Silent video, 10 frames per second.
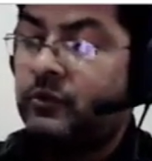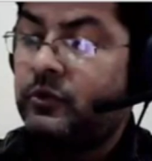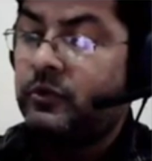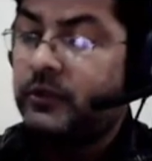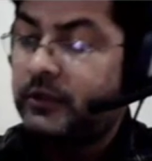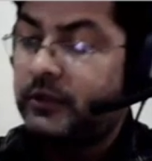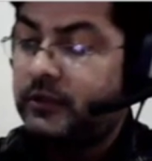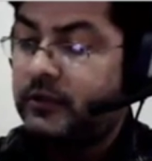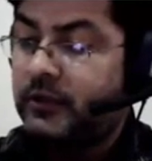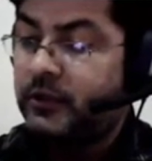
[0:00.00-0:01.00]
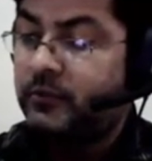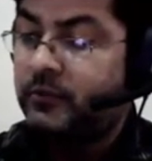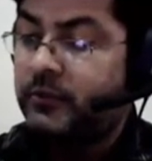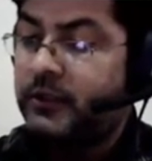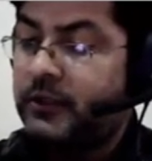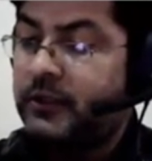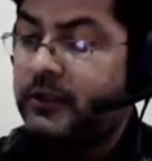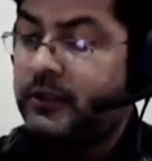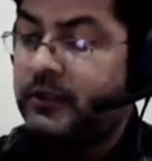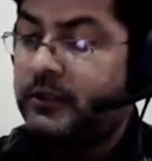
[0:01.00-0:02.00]
Okay, numerator
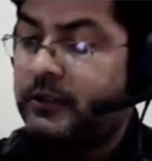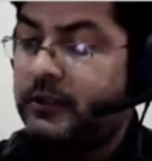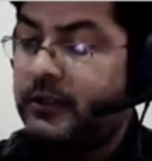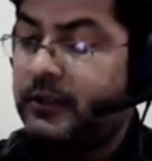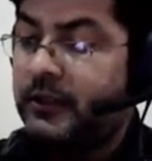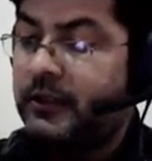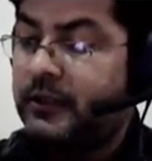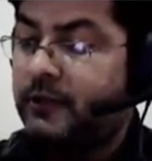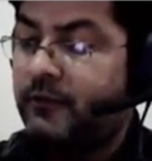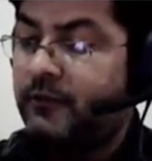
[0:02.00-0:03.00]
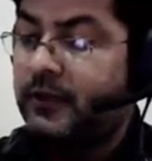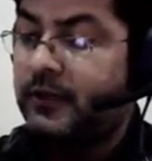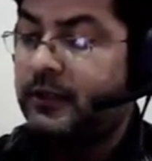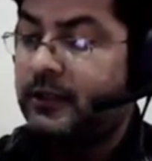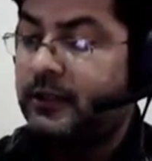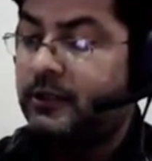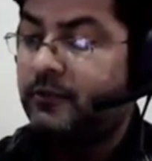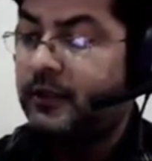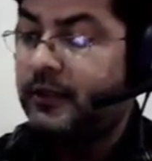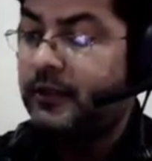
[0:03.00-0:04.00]
is a square k
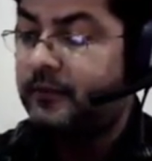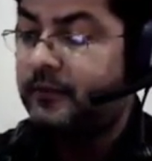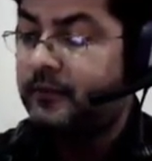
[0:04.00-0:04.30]
square